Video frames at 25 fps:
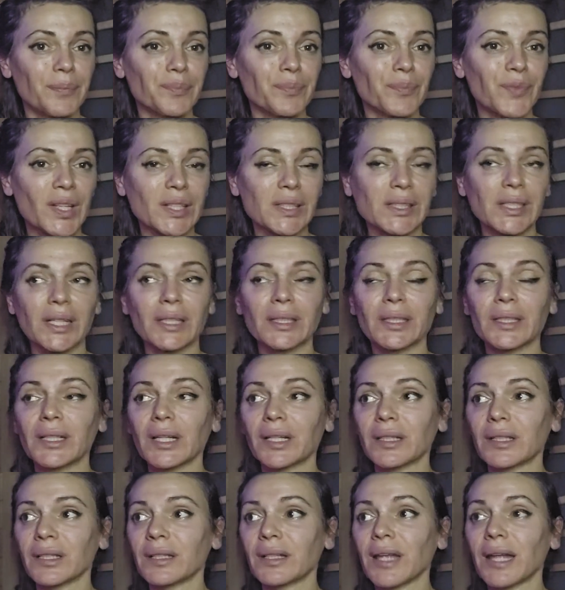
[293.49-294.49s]
That's kind of
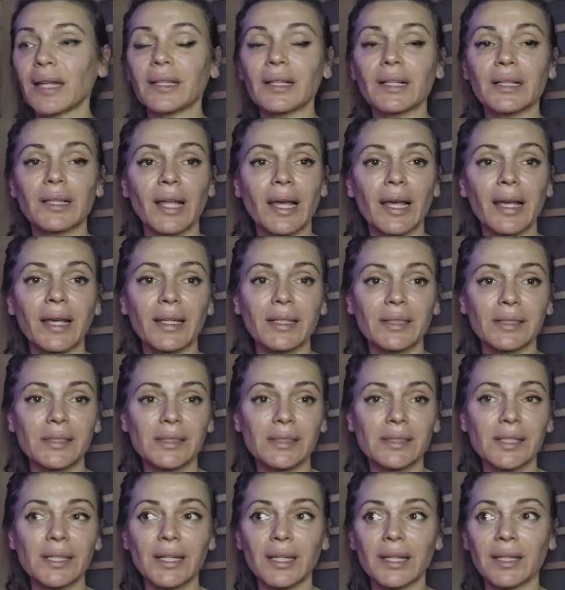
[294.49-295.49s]
like the dandelion
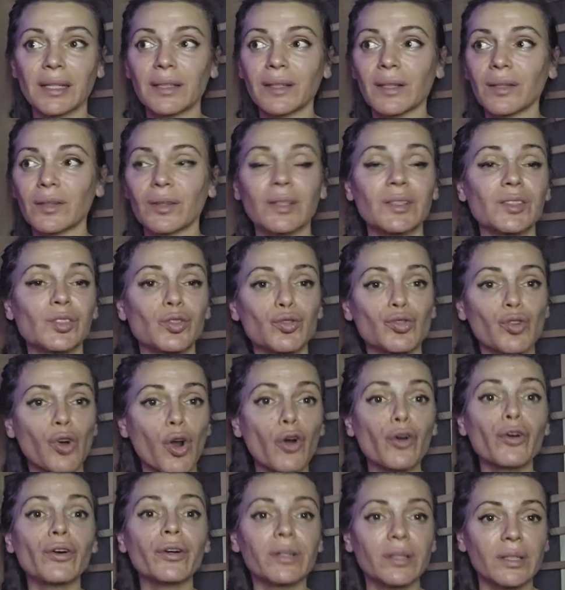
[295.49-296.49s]
seed. The
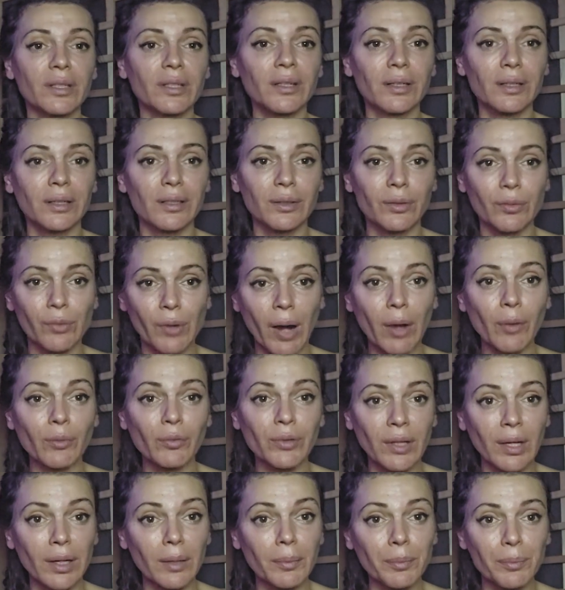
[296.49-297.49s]
stronger the
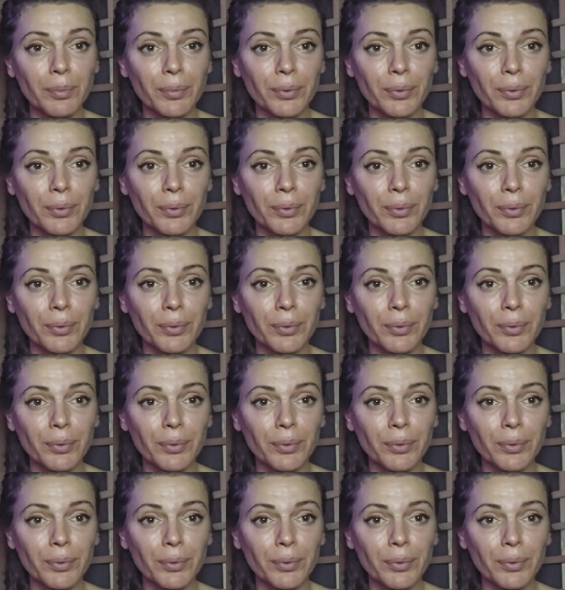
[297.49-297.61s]
roundup,